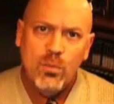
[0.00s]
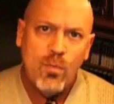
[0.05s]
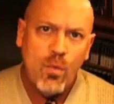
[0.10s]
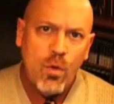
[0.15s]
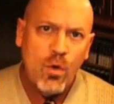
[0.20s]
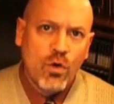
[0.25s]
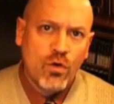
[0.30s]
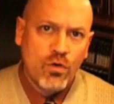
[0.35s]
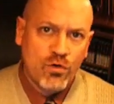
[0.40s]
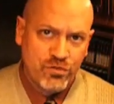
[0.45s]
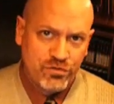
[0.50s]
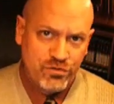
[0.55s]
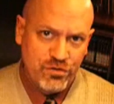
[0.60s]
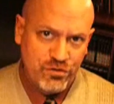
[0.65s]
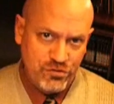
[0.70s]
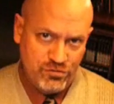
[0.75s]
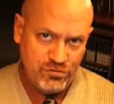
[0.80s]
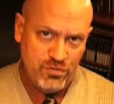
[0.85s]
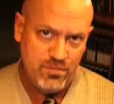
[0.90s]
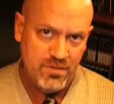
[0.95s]
moral
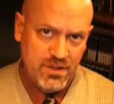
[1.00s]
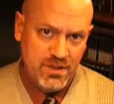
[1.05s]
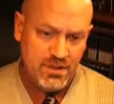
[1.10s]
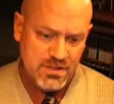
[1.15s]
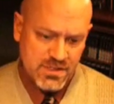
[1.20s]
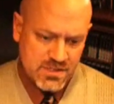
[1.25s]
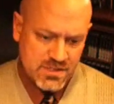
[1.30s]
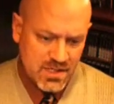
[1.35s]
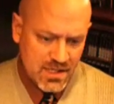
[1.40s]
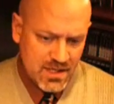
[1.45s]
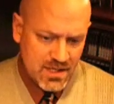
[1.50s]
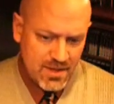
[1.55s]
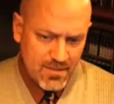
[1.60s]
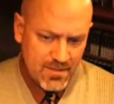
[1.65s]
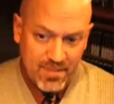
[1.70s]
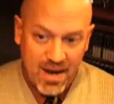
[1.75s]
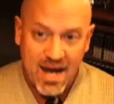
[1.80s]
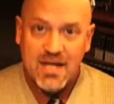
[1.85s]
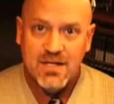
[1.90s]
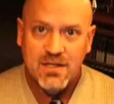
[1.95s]
system that is
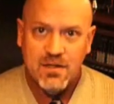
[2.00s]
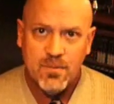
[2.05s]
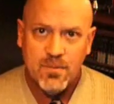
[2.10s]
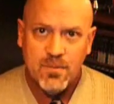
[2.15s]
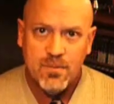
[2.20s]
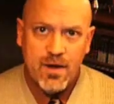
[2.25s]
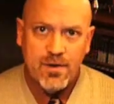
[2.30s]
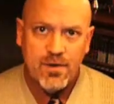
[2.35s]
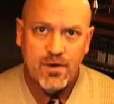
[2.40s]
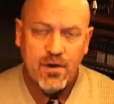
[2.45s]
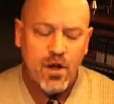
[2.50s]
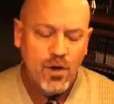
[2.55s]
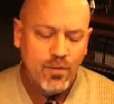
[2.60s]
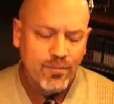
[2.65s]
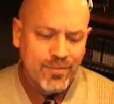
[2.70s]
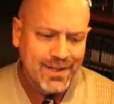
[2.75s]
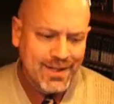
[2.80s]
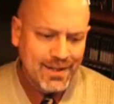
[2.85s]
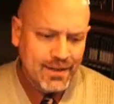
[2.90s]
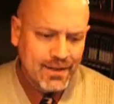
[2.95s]
binding upon all
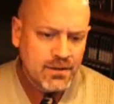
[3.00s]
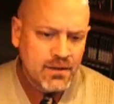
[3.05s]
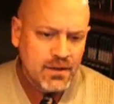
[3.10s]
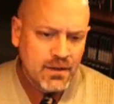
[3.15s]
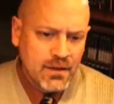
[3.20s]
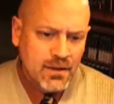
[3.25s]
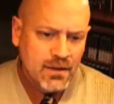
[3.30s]
men,